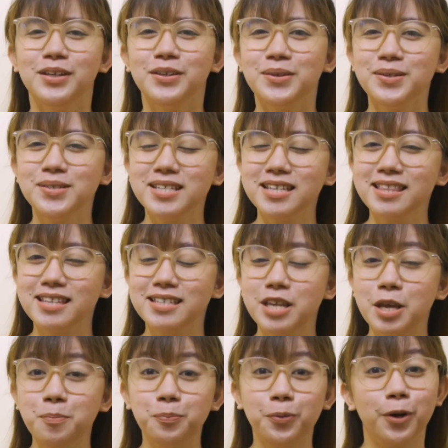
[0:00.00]
Using the
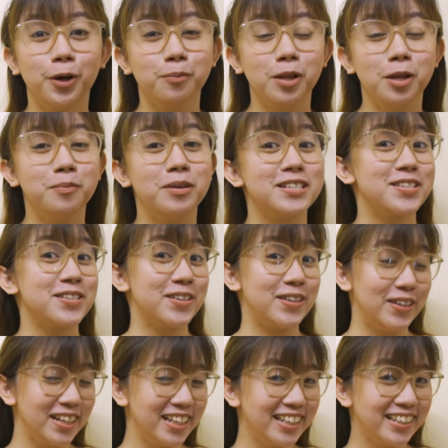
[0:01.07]
same problem as
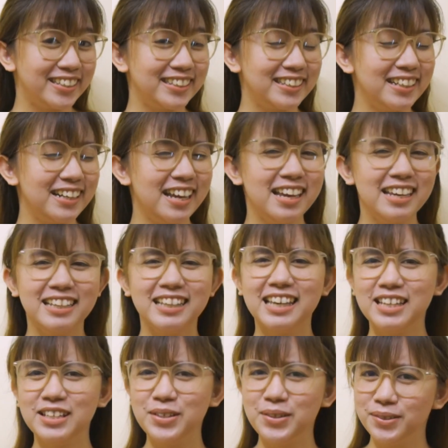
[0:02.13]
earlier,
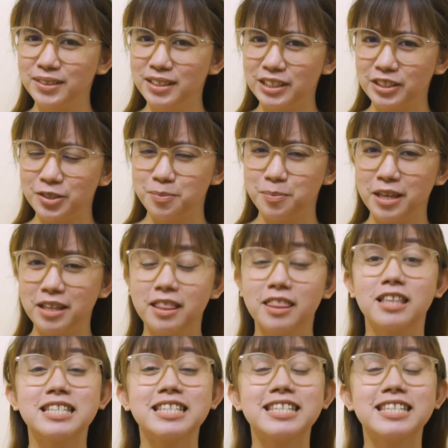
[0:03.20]
can you determine the